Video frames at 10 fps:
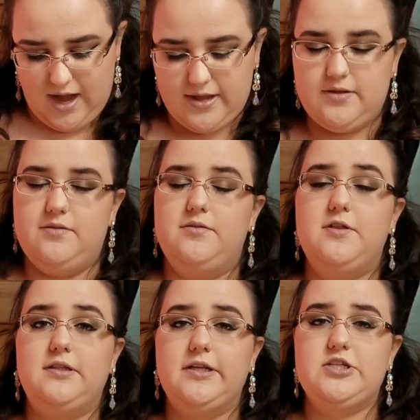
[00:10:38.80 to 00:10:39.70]

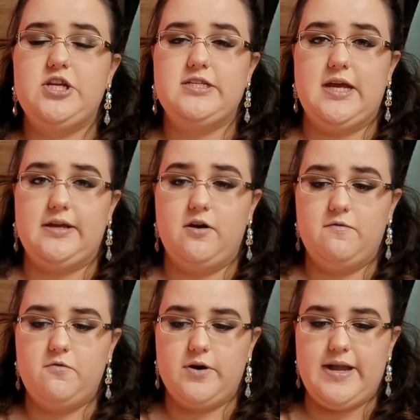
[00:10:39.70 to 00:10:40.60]
the lid shades I go
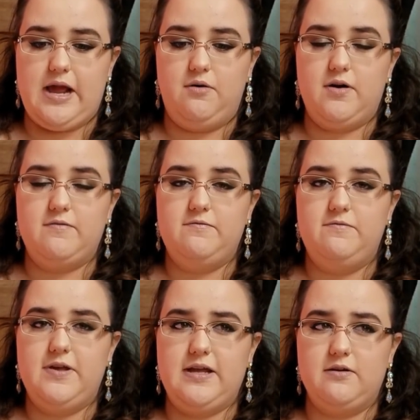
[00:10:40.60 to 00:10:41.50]
for now are
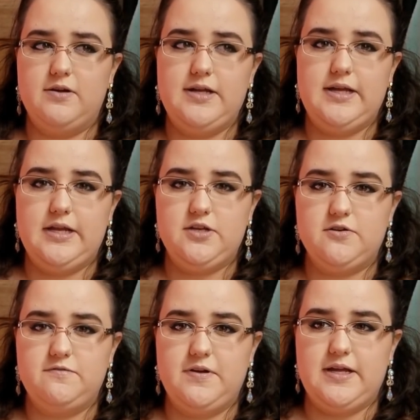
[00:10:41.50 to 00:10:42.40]
very in
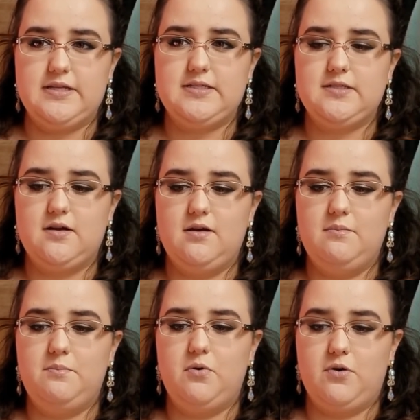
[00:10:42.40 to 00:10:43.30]
your face,
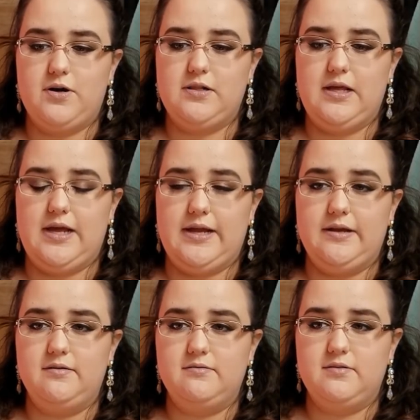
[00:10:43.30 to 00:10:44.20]

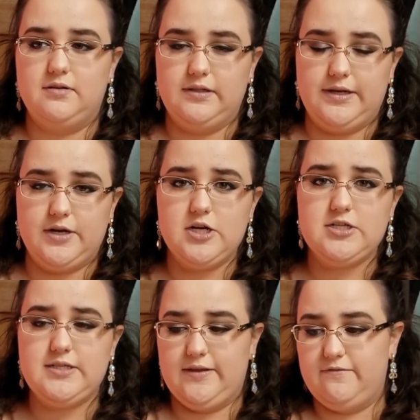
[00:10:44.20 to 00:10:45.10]
borderline
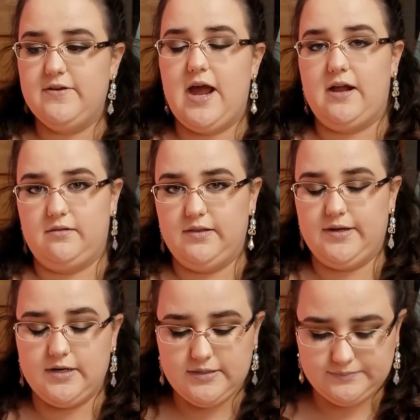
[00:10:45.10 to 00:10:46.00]
glitters, if not
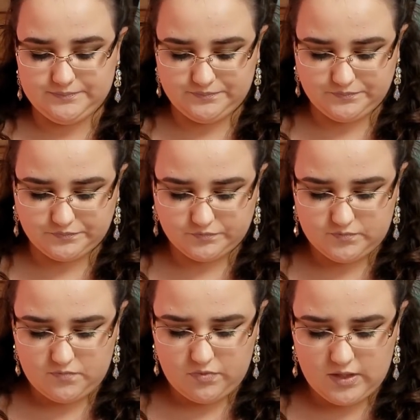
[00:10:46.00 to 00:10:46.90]
glitter.
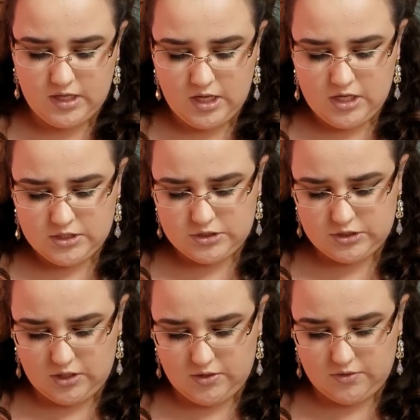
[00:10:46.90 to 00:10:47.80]

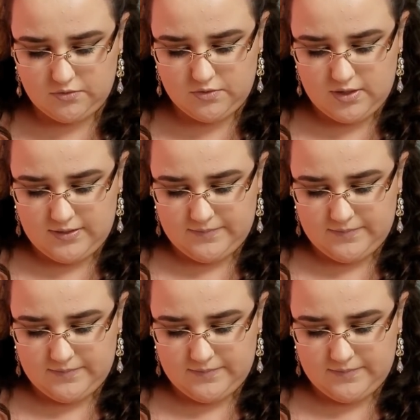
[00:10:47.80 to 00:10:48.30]
So